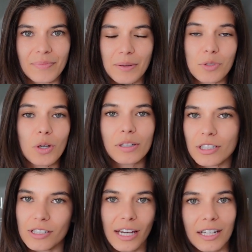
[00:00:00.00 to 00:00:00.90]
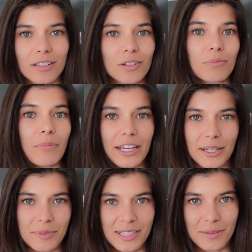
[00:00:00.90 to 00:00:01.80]
I'm totally just kind of making
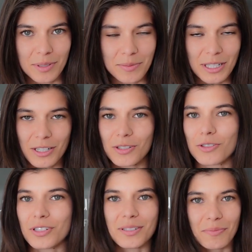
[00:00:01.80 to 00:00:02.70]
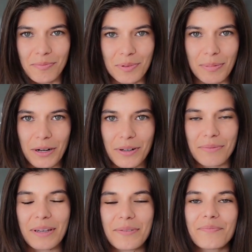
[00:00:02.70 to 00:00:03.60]
up the symptoms here, so just bear with
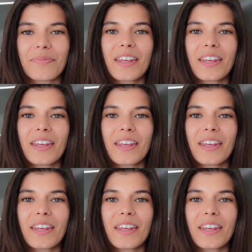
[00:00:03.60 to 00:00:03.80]
me.